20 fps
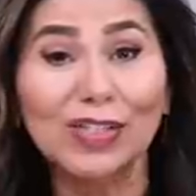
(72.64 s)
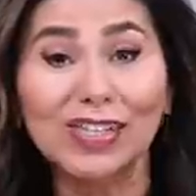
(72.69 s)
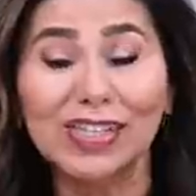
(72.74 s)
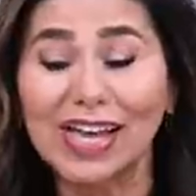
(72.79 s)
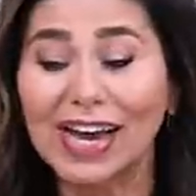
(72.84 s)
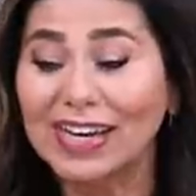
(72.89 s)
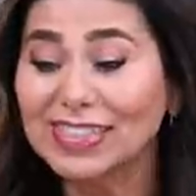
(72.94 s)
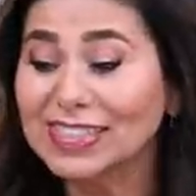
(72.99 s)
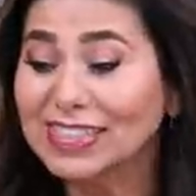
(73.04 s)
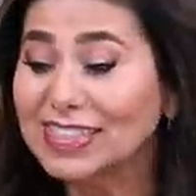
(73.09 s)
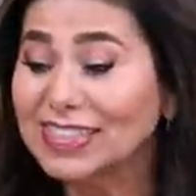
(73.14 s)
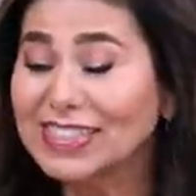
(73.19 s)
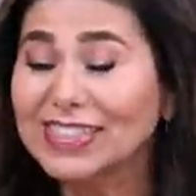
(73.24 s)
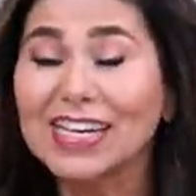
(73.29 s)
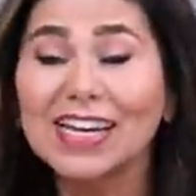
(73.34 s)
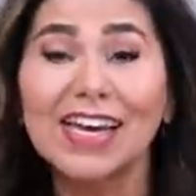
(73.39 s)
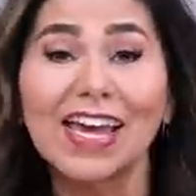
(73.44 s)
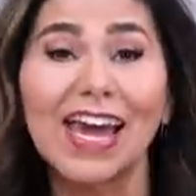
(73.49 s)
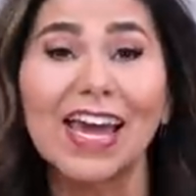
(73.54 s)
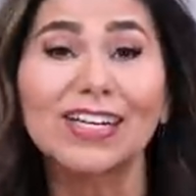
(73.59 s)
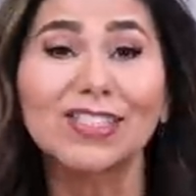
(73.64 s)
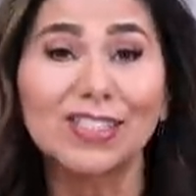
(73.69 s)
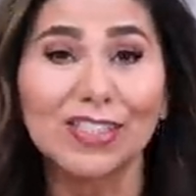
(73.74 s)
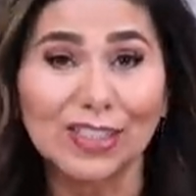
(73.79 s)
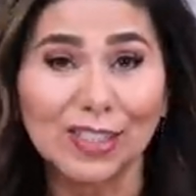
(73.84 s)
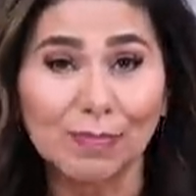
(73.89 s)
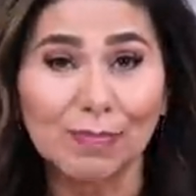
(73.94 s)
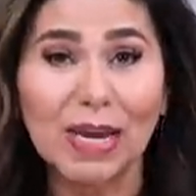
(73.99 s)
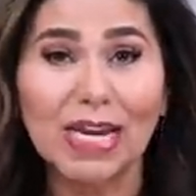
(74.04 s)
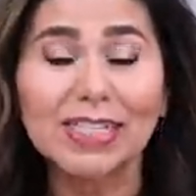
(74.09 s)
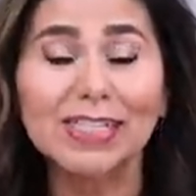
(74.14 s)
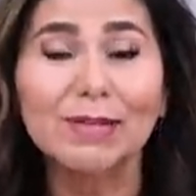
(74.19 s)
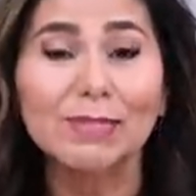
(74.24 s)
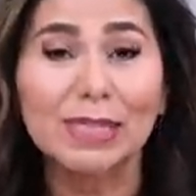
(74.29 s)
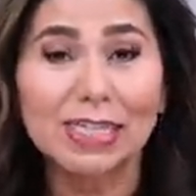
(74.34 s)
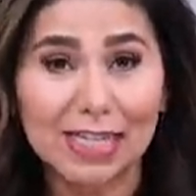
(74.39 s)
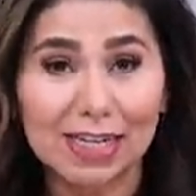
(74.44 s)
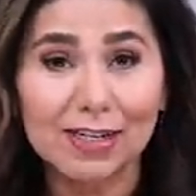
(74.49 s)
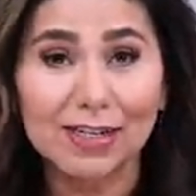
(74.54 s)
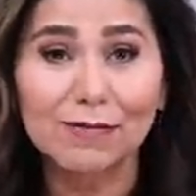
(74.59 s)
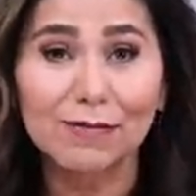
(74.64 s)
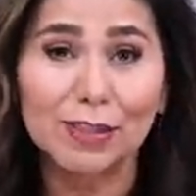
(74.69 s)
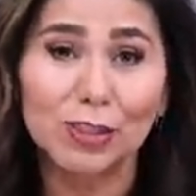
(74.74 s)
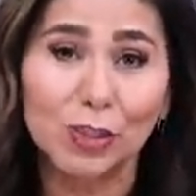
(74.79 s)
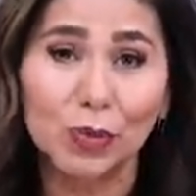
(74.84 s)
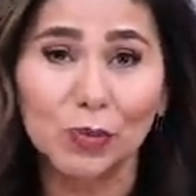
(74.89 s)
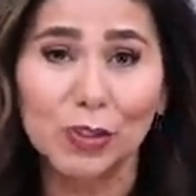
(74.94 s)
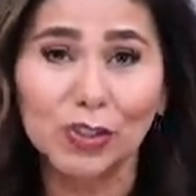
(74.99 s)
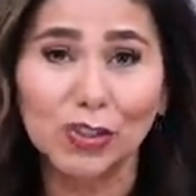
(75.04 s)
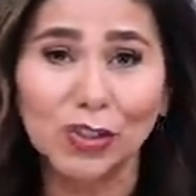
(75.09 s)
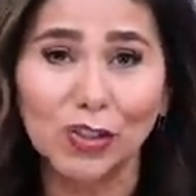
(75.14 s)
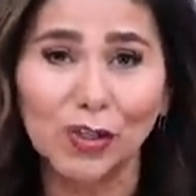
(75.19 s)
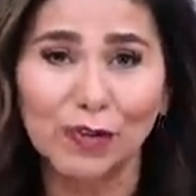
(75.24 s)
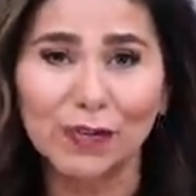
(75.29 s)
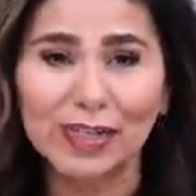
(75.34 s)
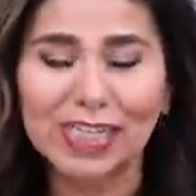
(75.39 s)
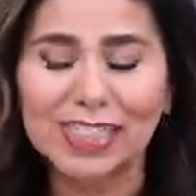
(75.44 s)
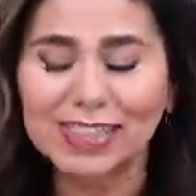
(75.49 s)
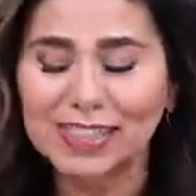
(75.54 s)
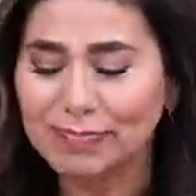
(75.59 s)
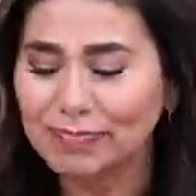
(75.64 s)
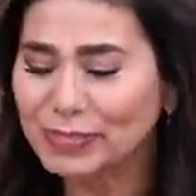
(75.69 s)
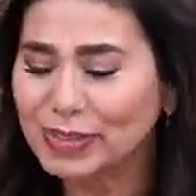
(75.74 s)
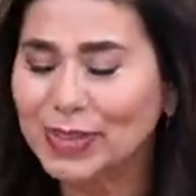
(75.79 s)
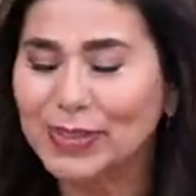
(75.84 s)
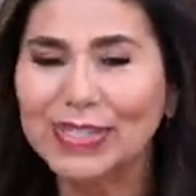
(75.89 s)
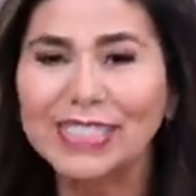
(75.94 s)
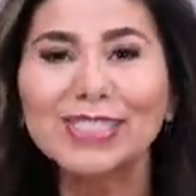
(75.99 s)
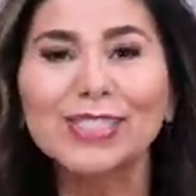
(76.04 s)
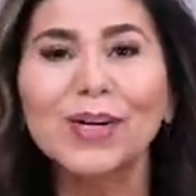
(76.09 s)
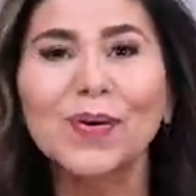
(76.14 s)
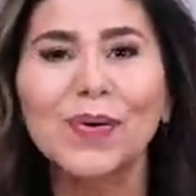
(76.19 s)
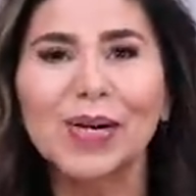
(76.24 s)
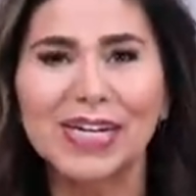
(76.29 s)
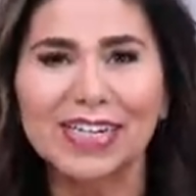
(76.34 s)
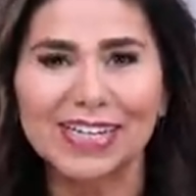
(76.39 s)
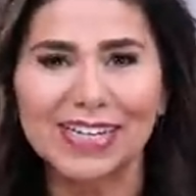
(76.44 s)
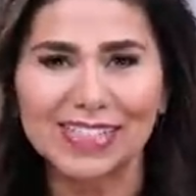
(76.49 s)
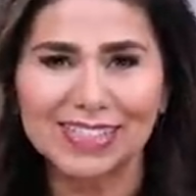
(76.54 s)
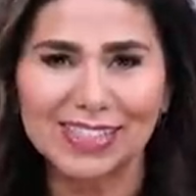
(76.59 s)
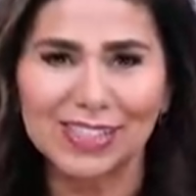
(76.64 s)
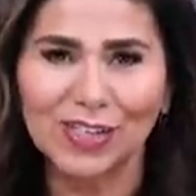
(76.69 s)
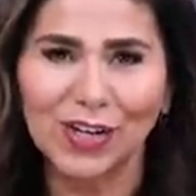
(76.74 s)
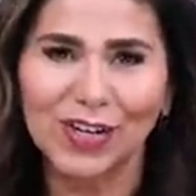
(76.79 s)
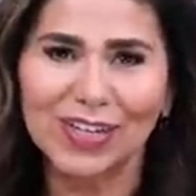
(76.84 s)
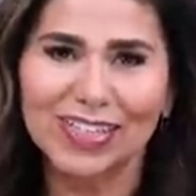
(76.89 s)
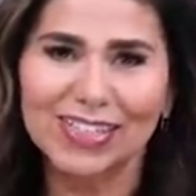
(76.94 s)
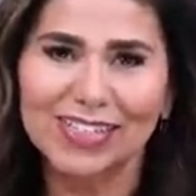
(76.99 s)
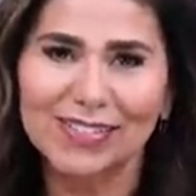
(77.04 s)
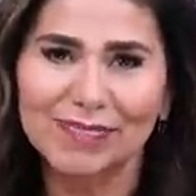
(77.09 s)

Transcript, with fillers: glasses and just make them in individual servings. So let's go ahead and get started.